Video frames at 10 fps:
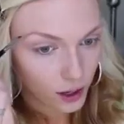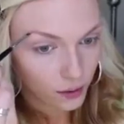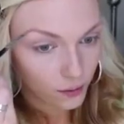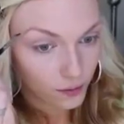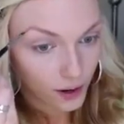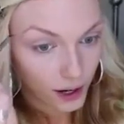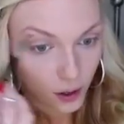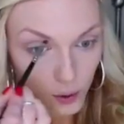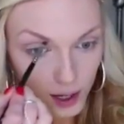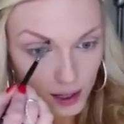do it very
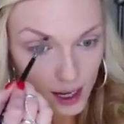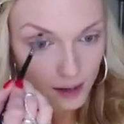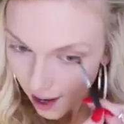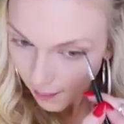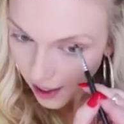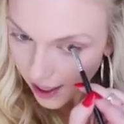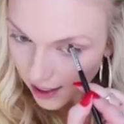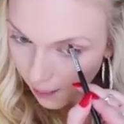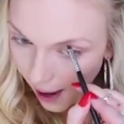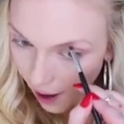quickly,
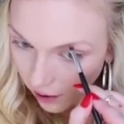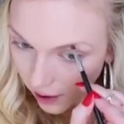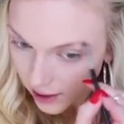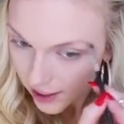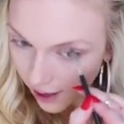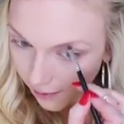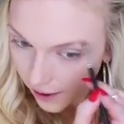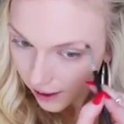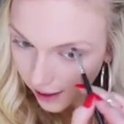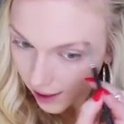because a powder is
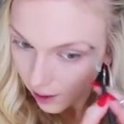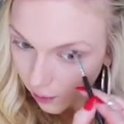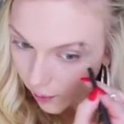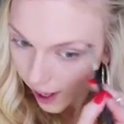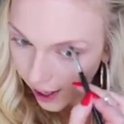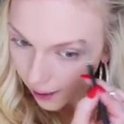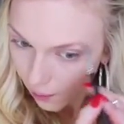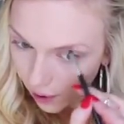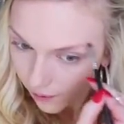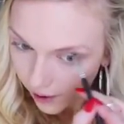definitely way
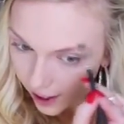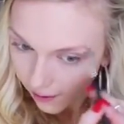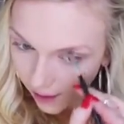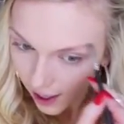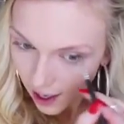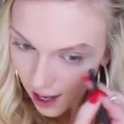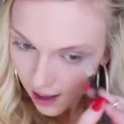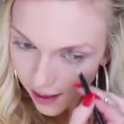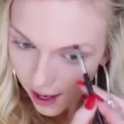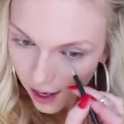more forgiving
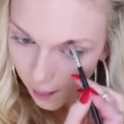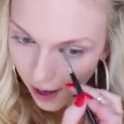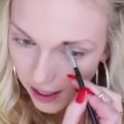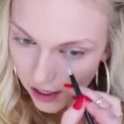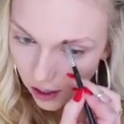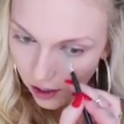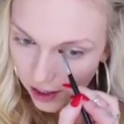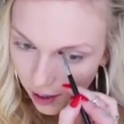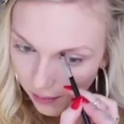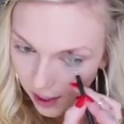than a pencil
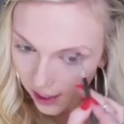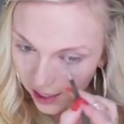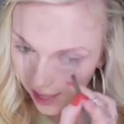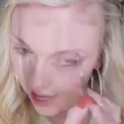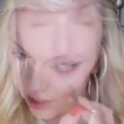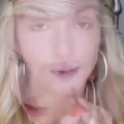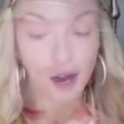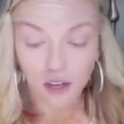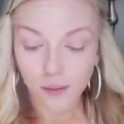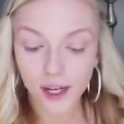or something like that. So I'm
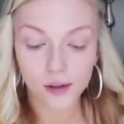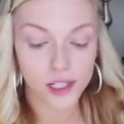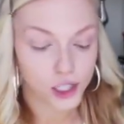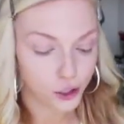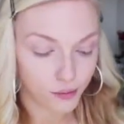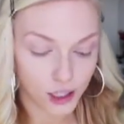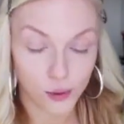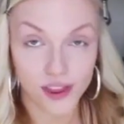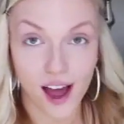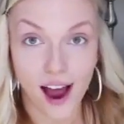not going to be doing too
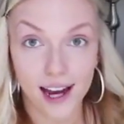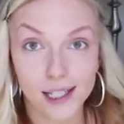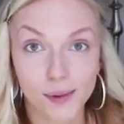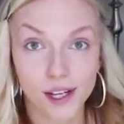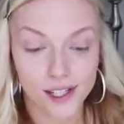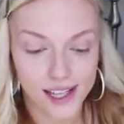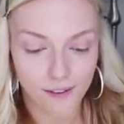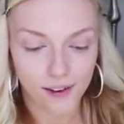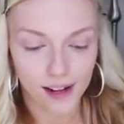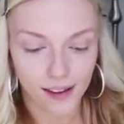much with the eyes, but there's
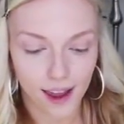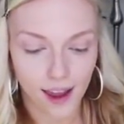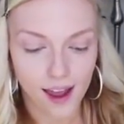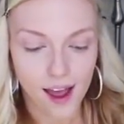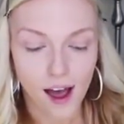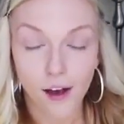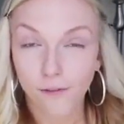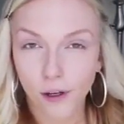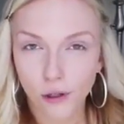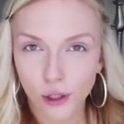definitely
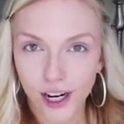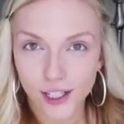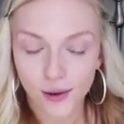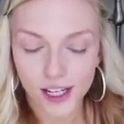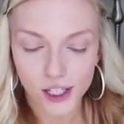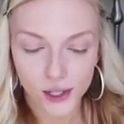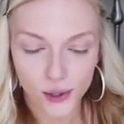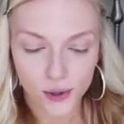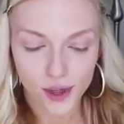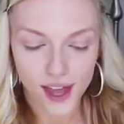a few tricks you can
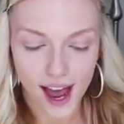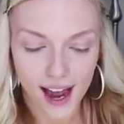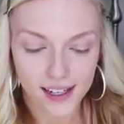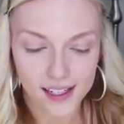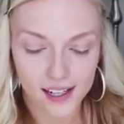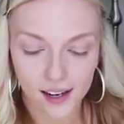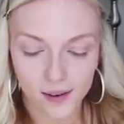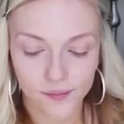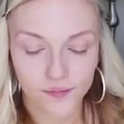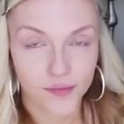do that
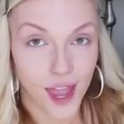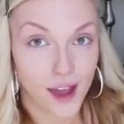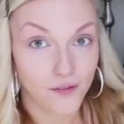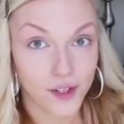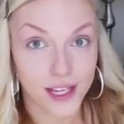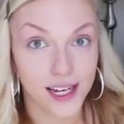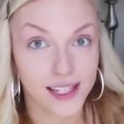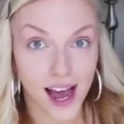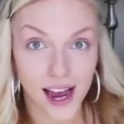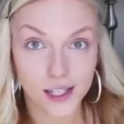
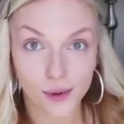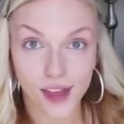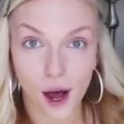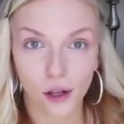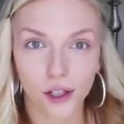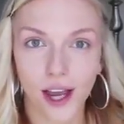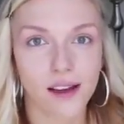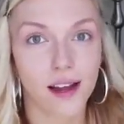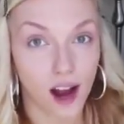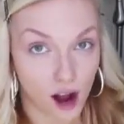emphasize the eyes without
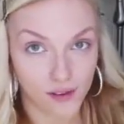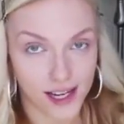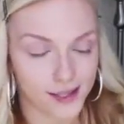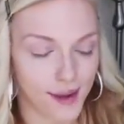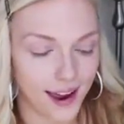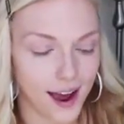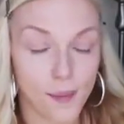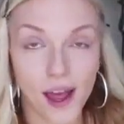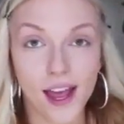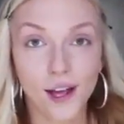looking like obvious
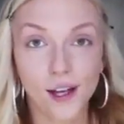makeup.